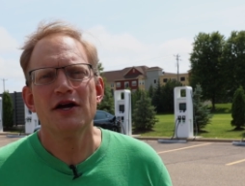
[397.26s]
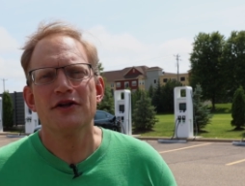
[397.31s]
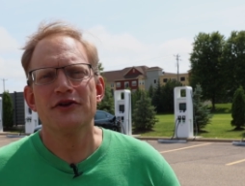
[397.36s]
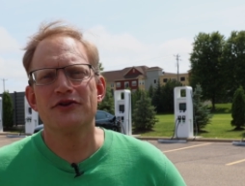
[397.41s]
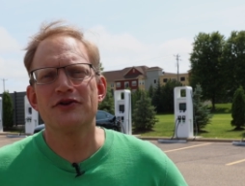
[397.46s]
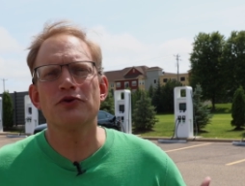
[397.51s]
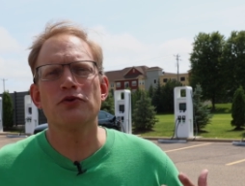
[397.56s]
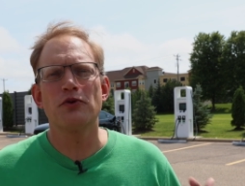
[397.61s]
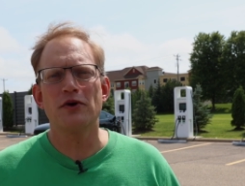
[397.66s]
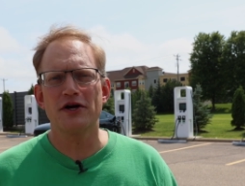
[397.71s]

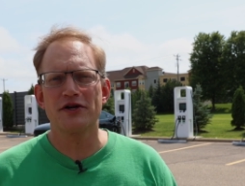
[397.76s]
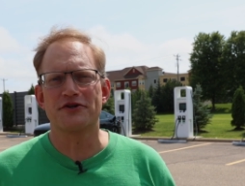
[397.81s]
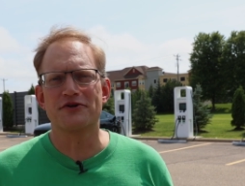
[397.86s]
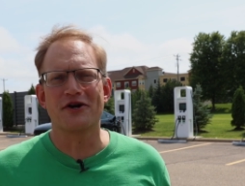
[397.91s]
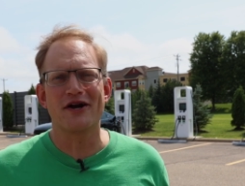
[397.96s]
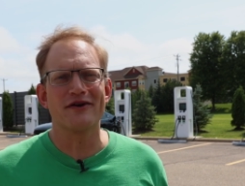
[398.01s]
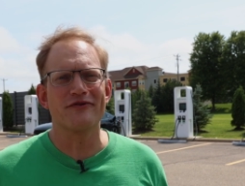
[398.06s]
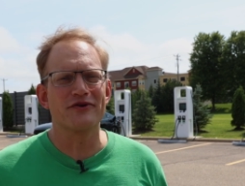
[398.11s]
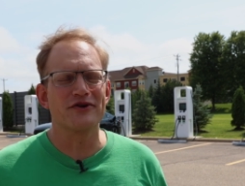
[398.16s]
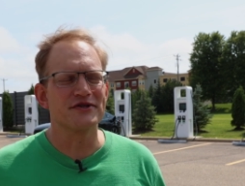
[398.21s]
do want
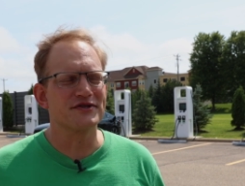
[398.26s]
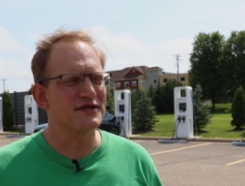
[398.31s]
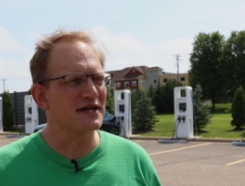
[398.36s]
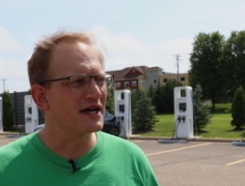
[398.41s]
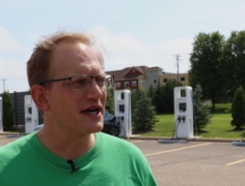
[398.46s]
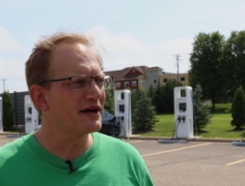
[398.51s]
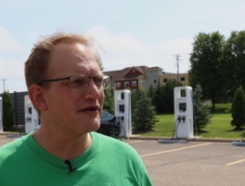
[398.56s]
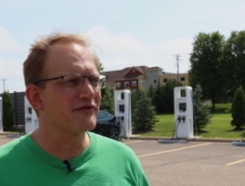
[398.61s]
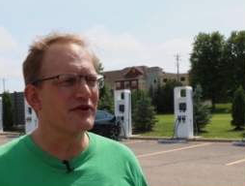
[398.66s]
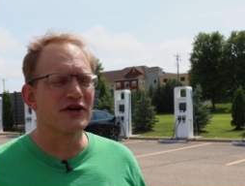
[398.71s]
drivers to
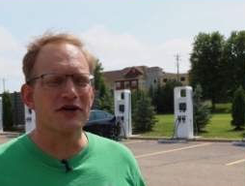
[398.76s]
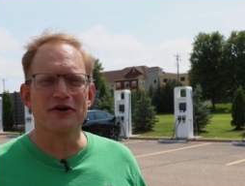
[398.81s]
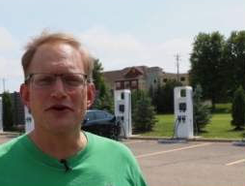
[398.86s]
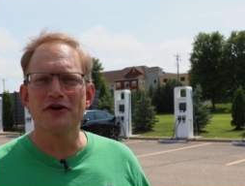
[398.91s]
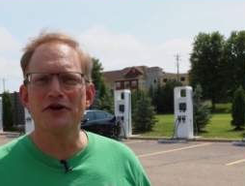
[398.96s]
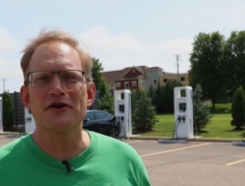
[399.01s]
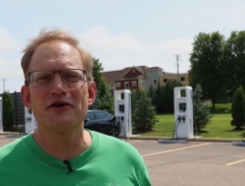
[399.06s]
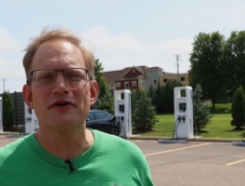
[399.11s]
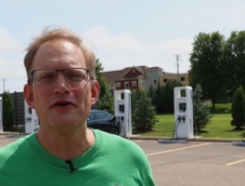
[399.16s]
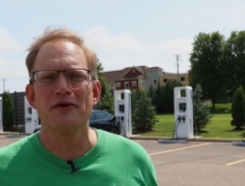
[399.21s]
have a
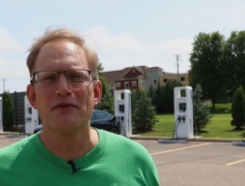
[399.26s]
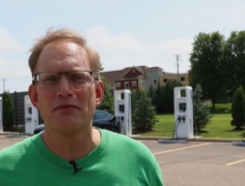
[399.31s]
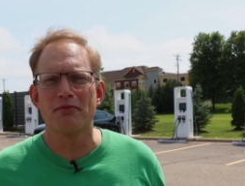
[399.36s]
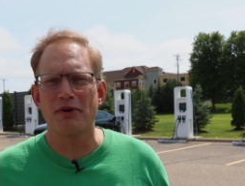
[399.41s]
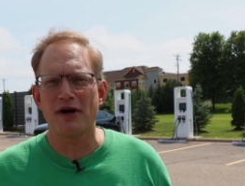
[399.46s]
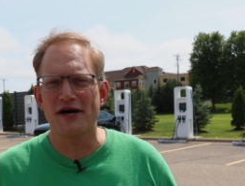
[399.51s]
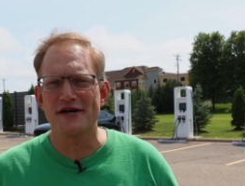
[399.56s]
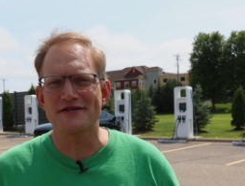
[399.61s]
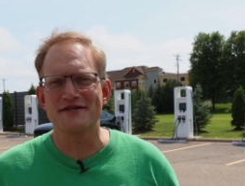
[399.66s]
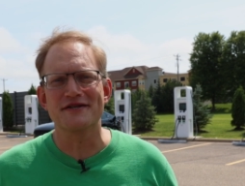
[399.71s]
good,
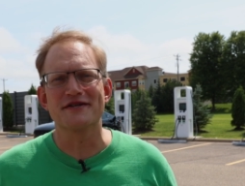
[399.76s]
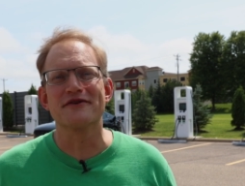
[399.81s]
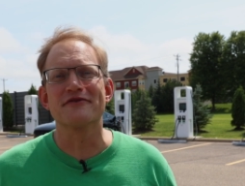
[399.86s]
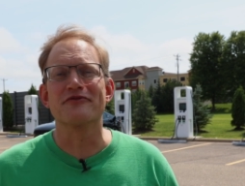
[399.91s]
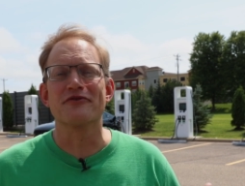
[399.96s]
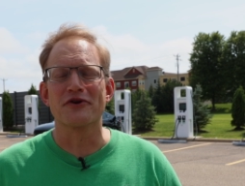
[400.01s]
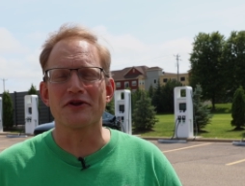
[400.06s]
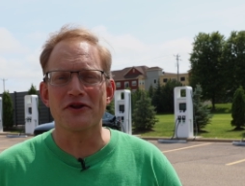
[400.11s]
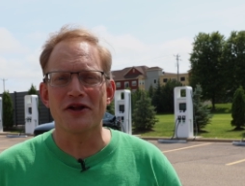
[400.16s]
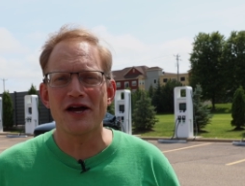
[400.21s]

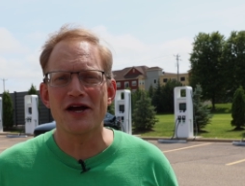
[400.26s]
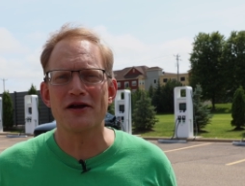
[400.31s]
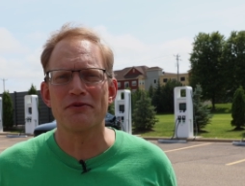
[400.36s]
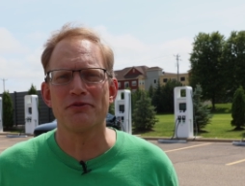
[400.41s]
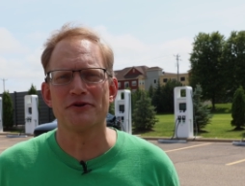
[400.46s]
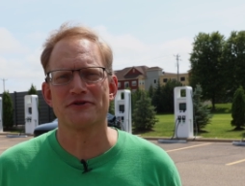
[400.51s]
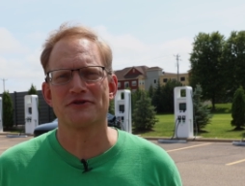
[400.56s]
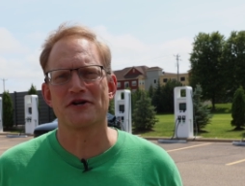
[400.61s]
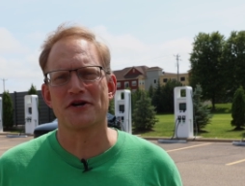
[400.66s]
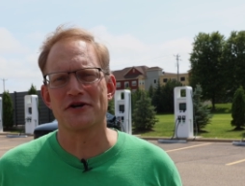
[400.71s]
positive,
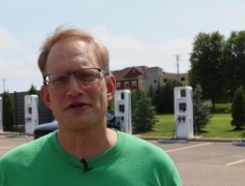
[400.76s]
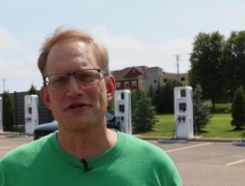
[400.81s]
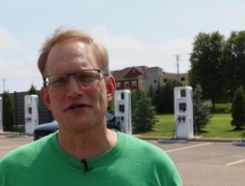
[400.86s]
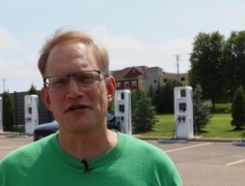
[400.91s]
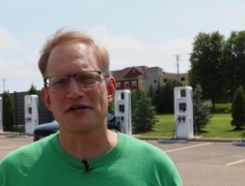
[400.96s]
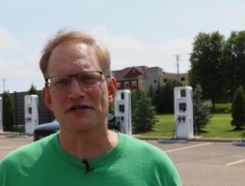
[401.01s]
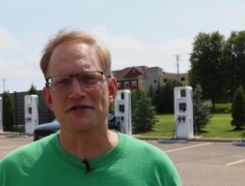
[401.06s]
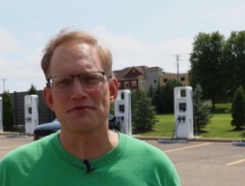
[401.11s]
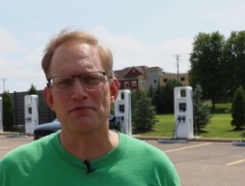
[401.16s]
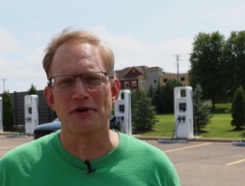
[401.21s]
reliable
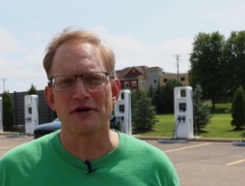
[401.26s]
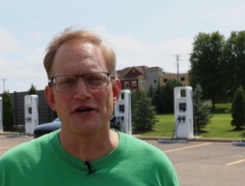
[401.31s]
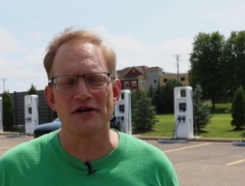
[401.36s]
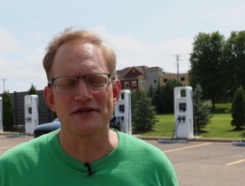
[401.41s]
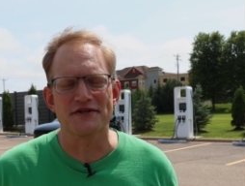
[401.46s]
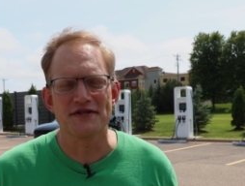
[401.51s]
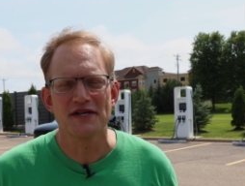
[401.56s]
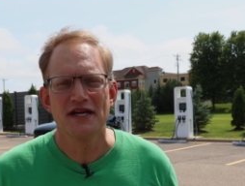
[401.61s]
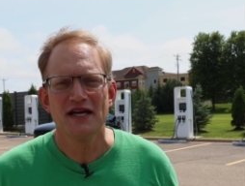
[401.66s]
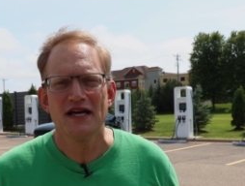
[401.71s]
charging
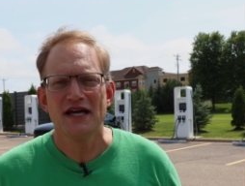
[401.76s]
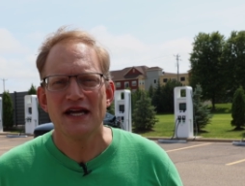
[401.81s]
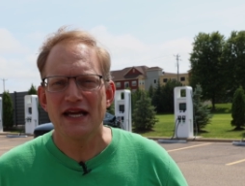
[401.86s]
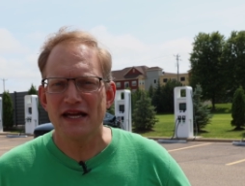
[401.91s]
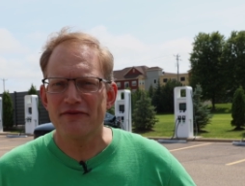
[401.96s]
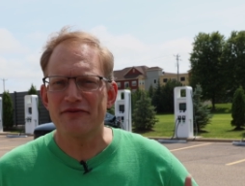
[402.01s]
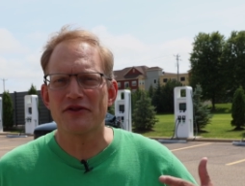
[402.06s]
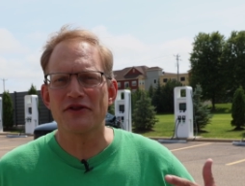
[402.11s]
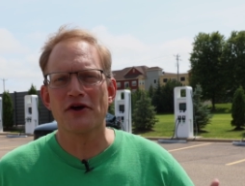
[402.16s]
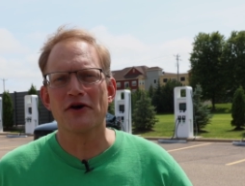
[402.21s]
experience,
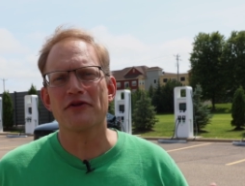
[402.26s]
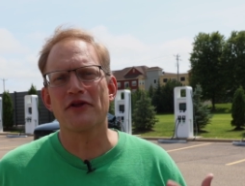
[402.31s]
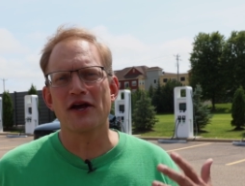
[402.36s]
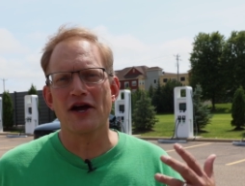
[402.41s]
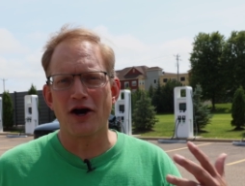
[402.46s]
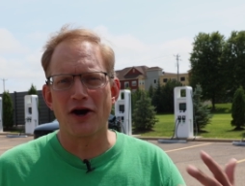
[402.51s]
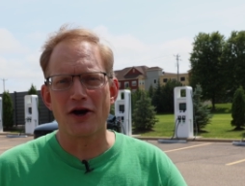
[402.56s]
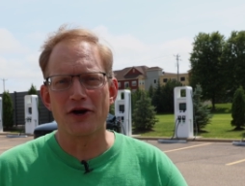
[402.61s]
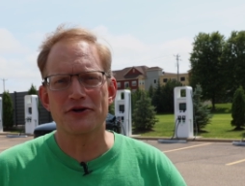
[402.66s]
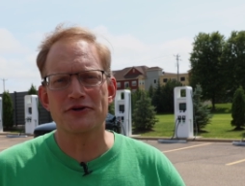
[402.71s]
even though they
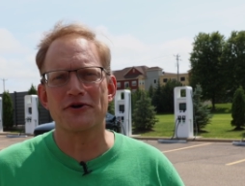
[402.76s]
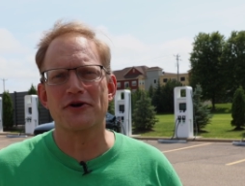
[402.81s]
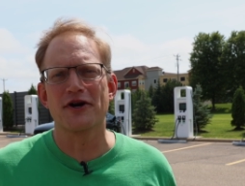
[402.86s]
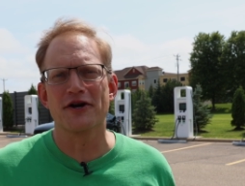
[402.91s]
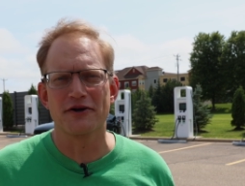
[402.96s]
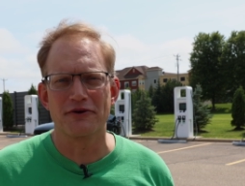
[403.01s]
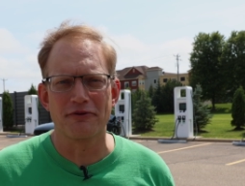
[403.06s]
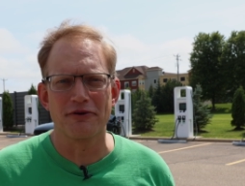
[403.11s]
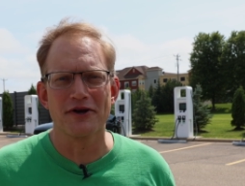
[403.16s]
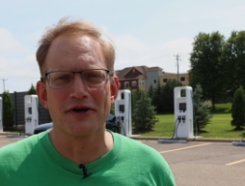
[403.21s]
are
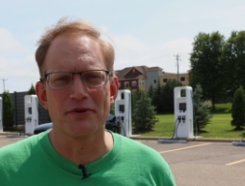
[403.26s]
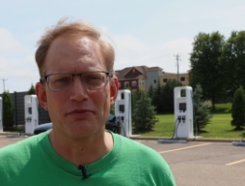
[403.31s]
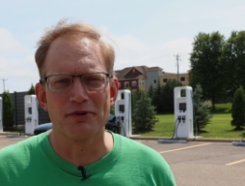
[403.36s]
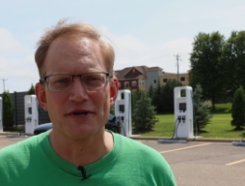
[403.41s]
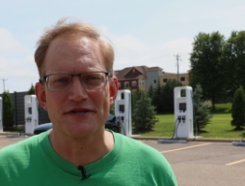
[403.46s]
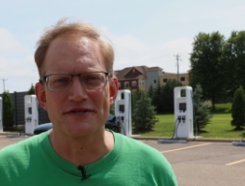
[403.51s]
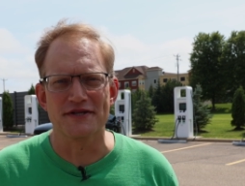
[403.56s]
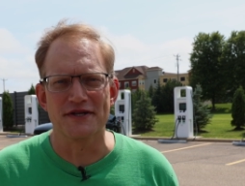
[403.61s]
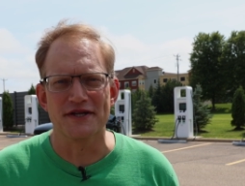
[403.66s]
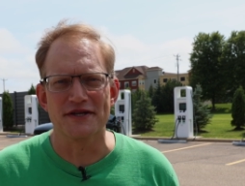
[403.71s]
trying to run a
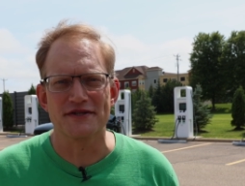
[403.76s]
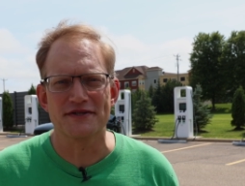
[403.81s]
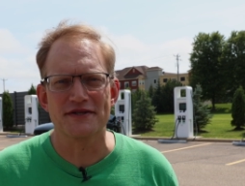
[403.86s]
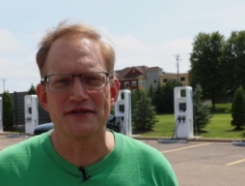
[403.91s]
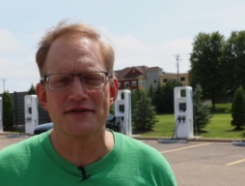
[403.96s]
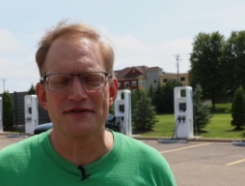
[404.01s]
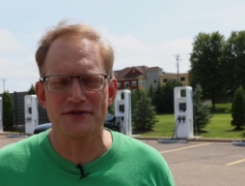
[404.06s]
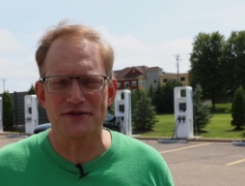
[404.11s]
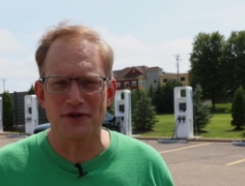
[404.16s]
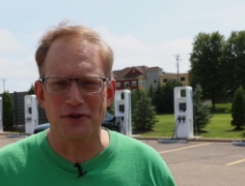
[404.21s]
business
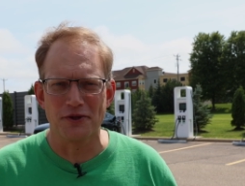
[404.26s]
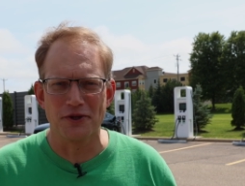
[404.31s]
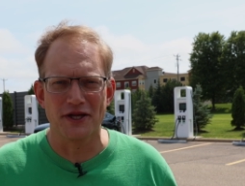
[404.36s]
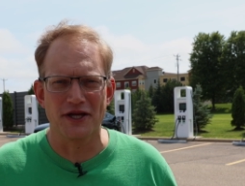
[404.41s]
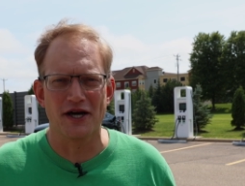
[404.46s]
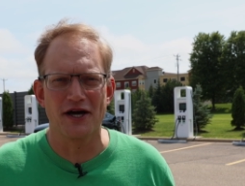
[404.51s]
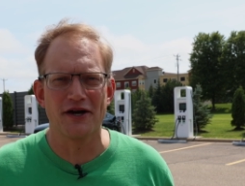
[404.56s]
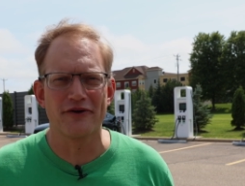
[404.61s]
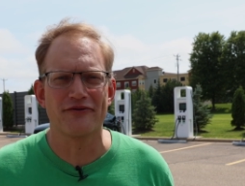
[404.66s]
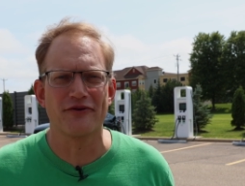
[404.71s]

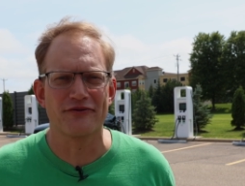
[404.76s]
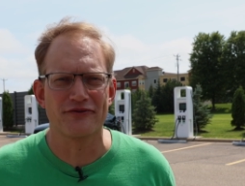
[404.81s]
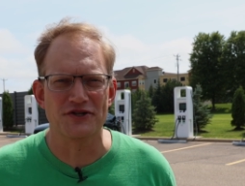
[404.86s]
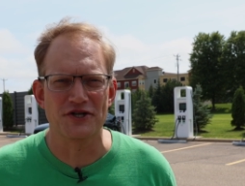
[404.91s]
solely off of